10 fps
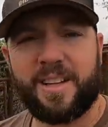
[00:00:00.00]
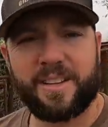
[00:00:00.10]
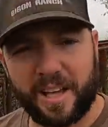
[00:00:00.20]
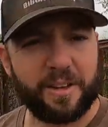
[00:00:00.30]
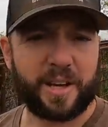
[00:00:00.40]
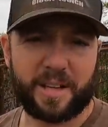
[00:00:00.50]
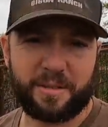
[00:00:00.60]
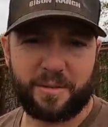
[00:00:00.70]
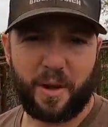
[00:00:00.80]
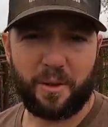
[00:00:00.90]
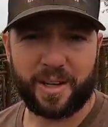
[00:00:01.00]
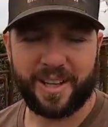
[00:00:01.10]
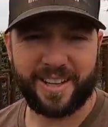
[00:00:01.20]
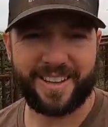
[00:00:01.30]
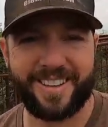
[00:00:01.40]
Thank you guys for following.
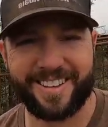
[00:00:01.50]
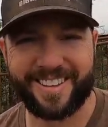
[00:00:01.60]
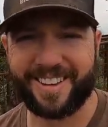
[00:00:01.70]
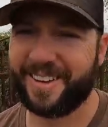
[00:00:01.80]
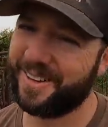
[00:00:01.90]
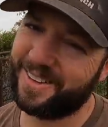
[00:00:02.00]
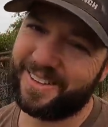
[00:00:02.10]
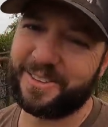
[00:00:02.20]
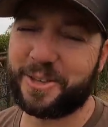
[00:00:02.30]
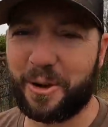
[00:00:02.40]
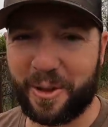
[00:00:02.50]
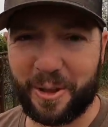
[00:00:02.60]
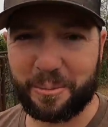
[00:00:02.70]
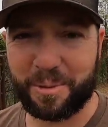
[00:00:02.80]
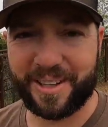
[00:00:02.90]
Let's go to the
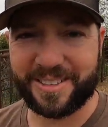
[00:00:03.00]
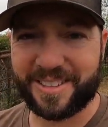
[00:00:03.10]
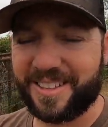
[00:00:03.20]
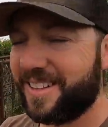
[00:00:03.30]
other place.